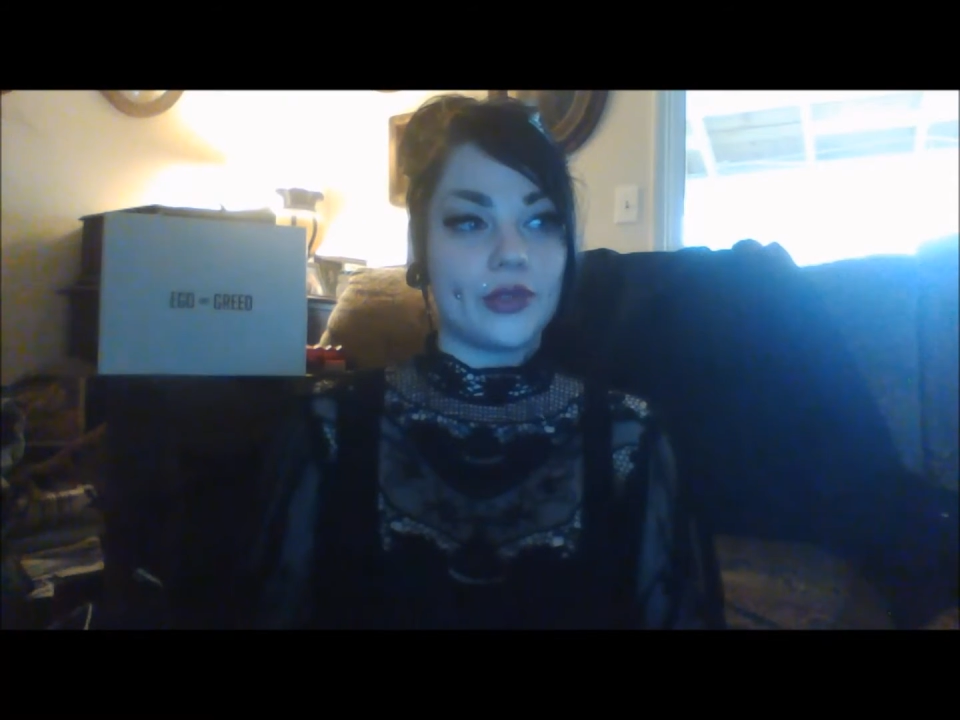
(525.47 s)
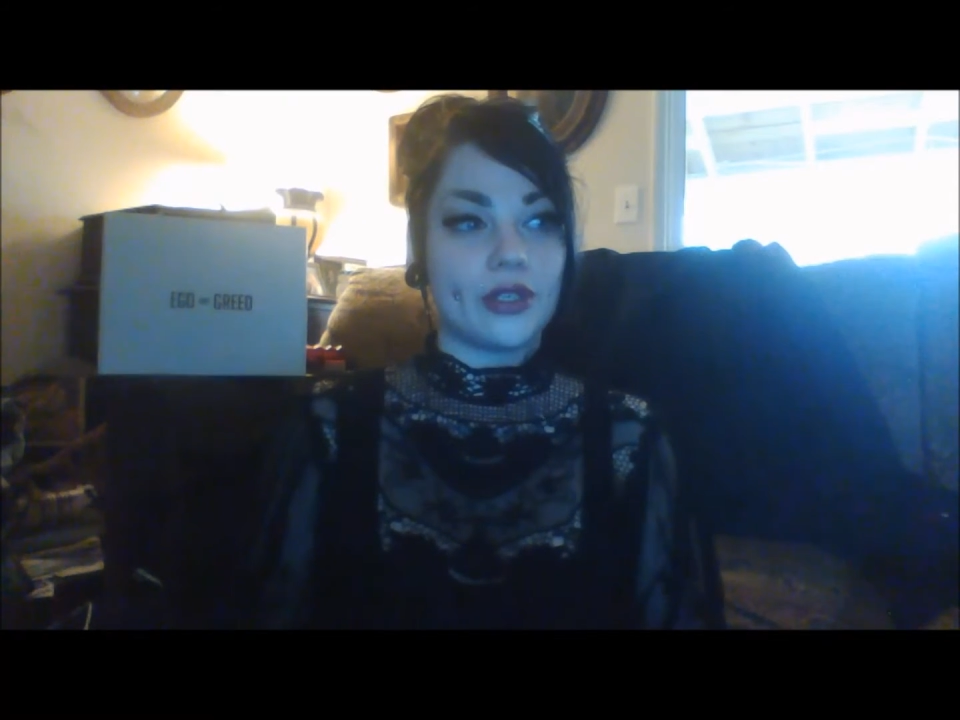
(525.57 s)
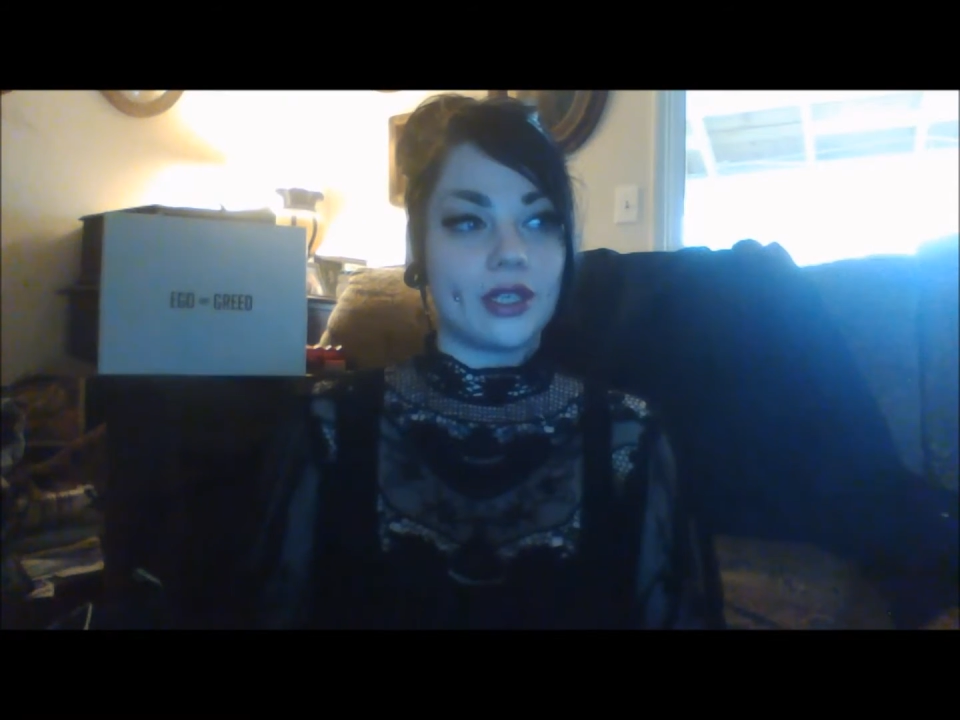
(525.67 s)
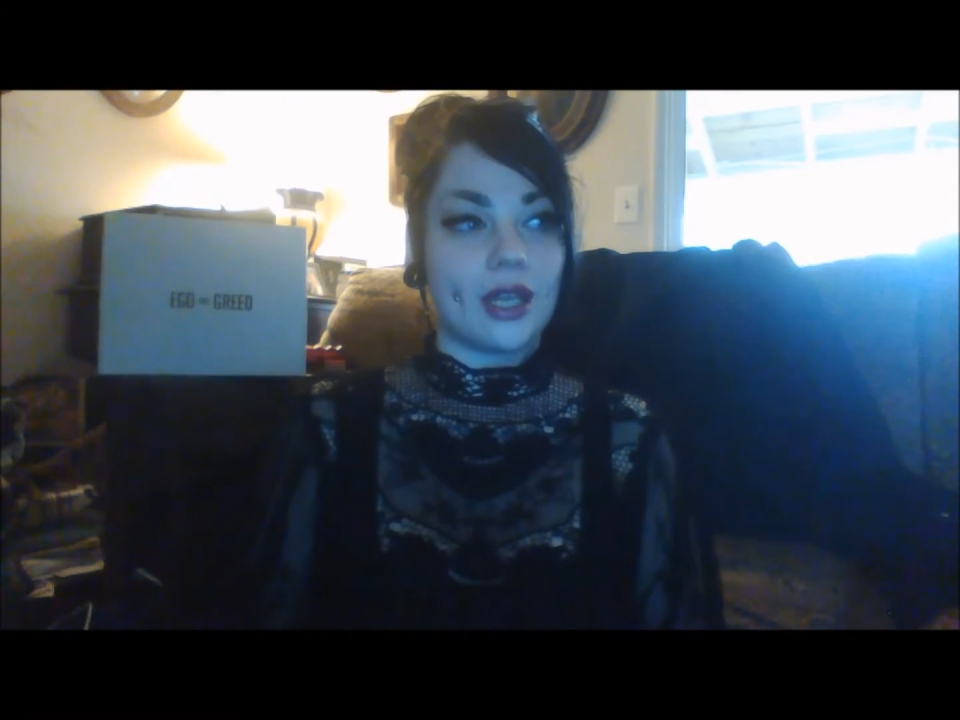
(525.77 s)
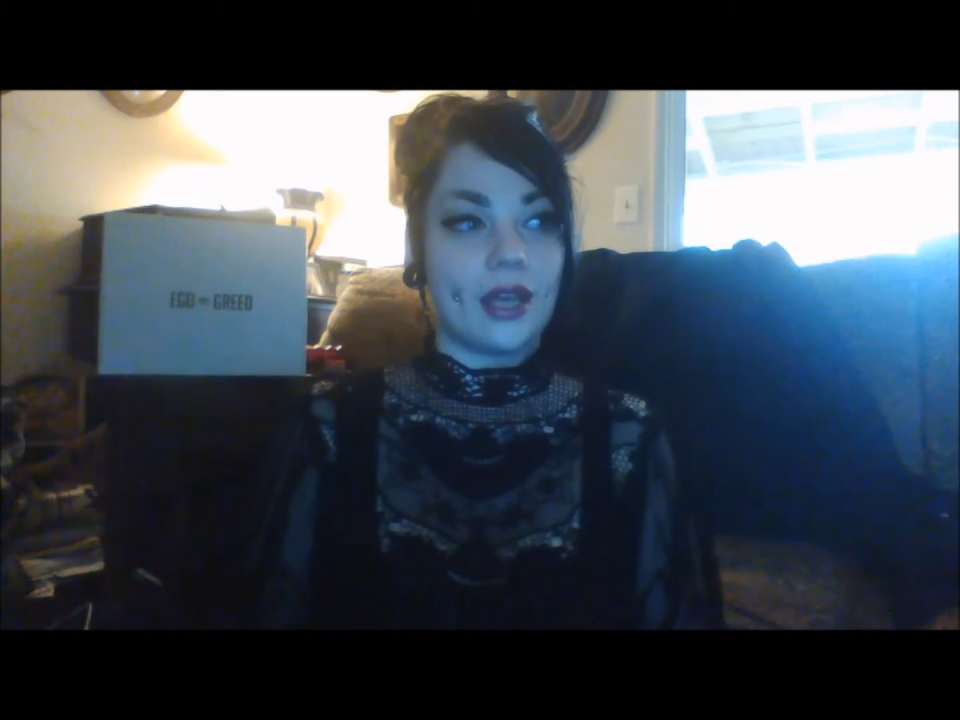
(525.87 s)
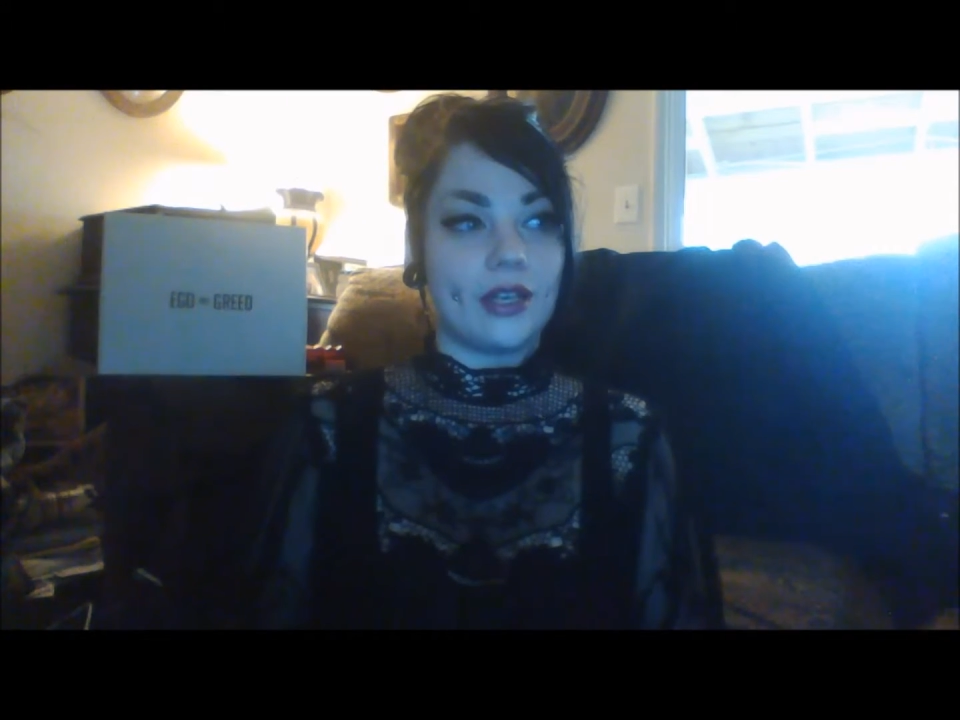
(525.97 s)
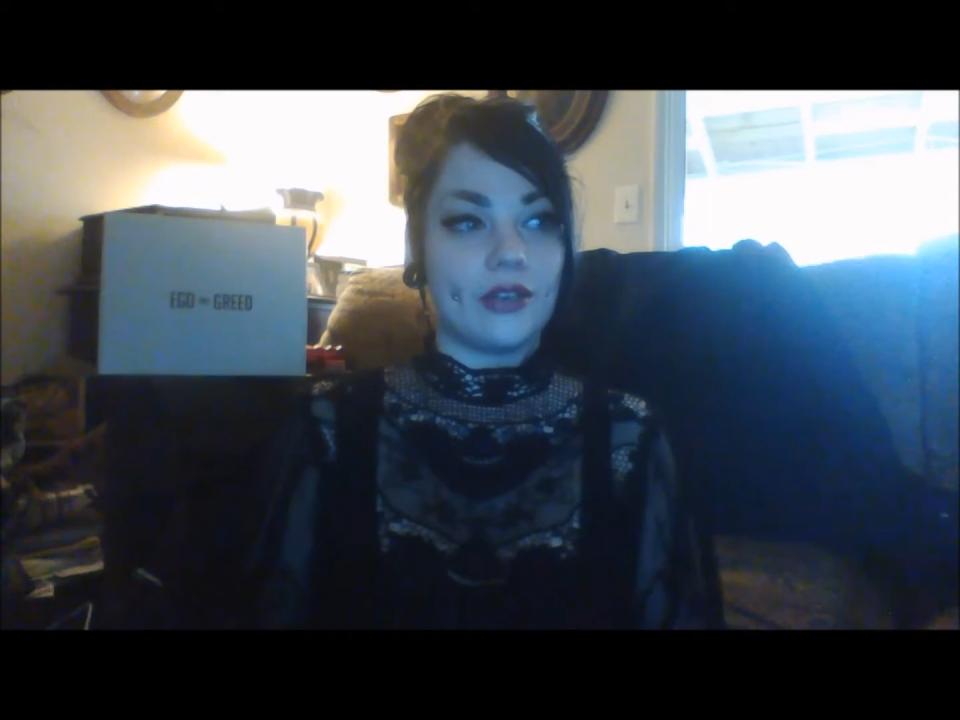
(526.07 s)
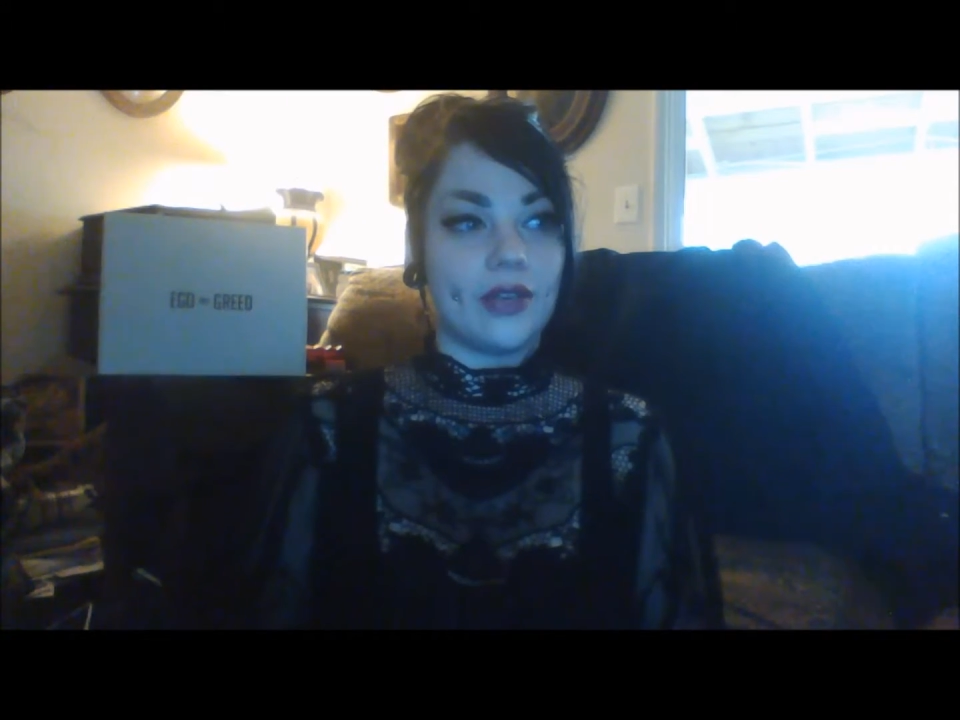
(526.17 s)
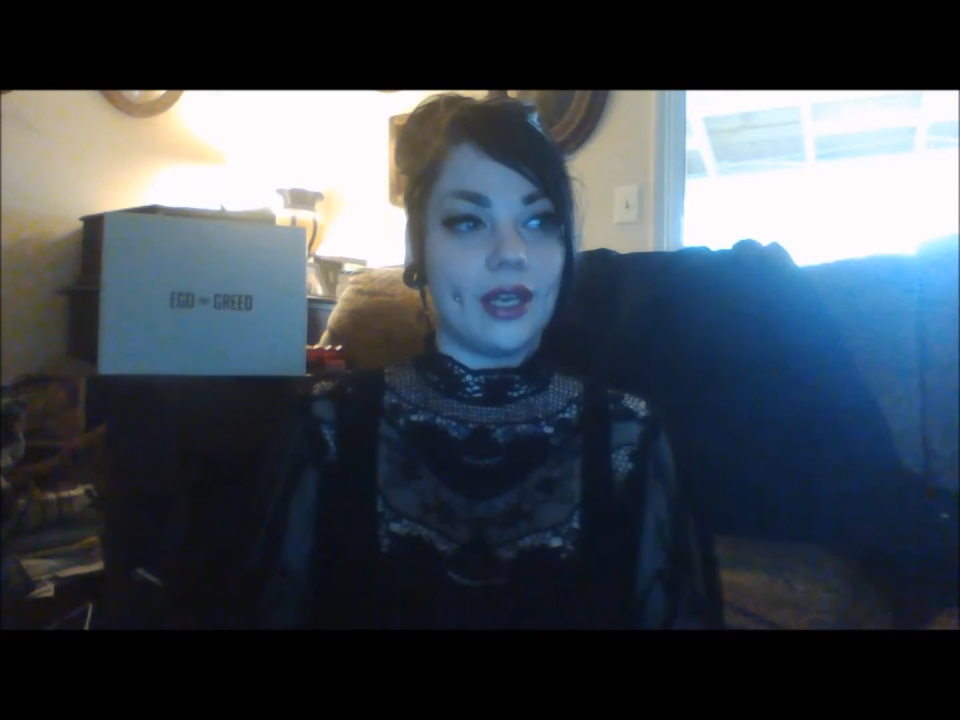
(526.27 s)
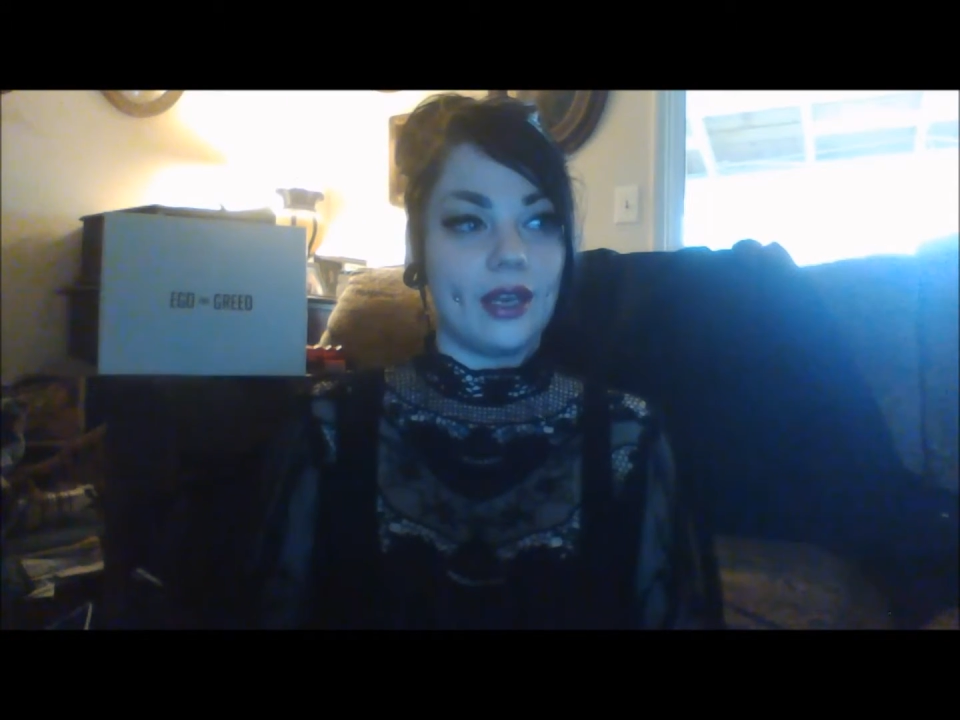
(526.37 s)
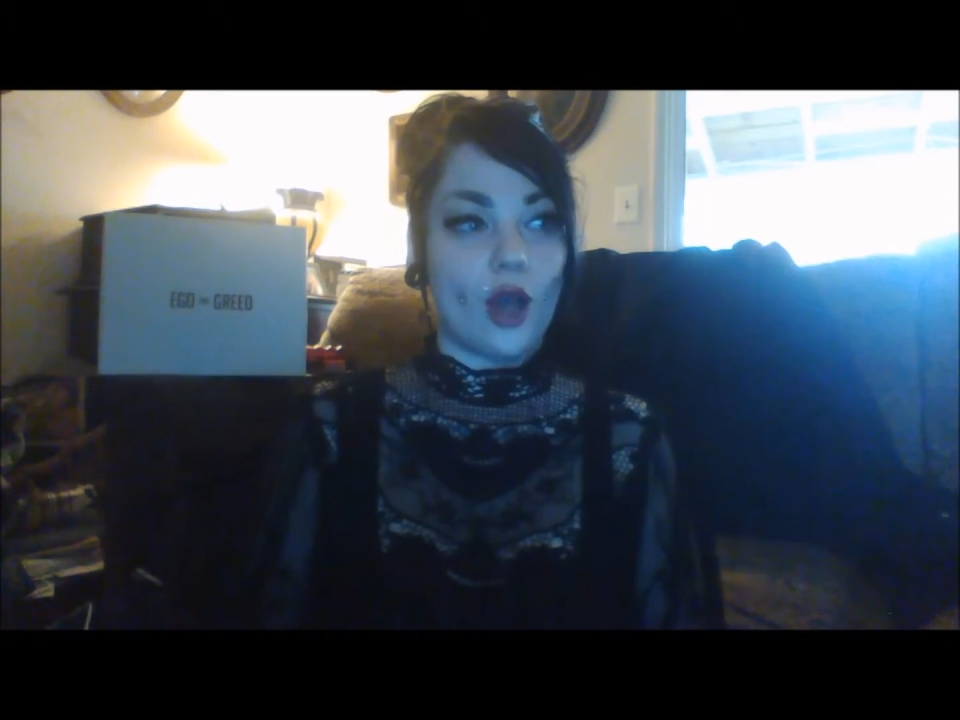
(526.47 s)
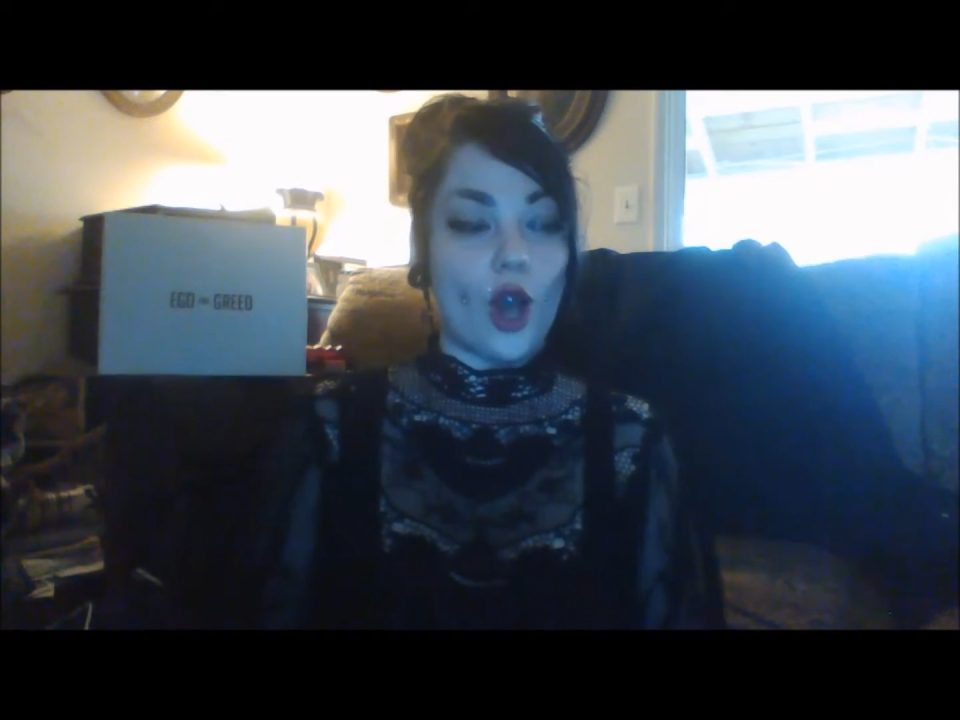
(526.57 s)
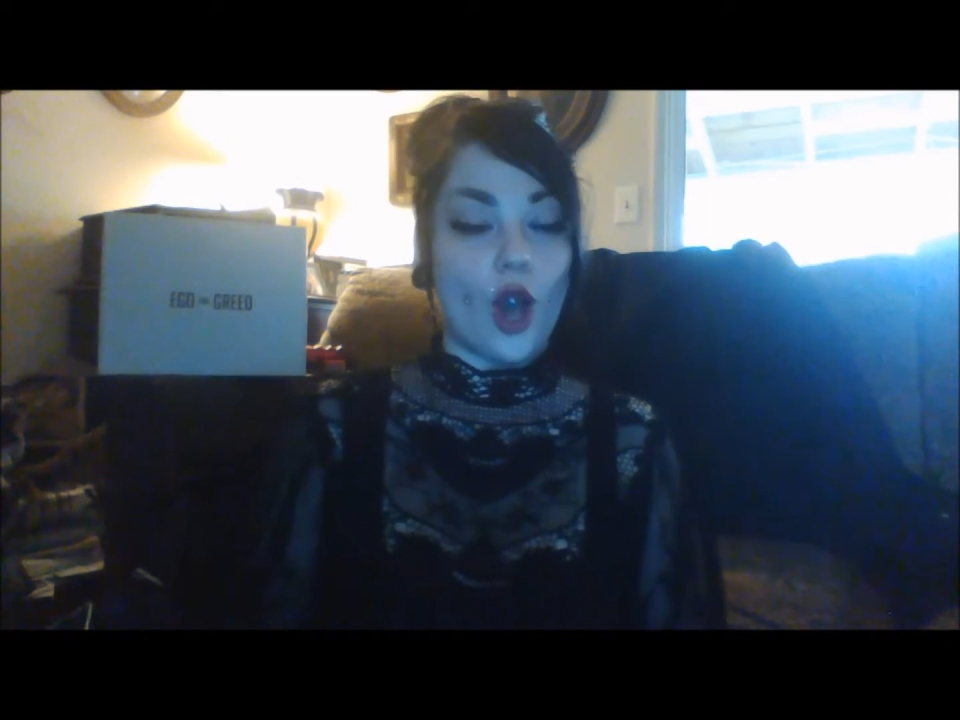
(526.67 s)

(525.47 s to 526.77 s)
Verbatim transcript: certain kind of a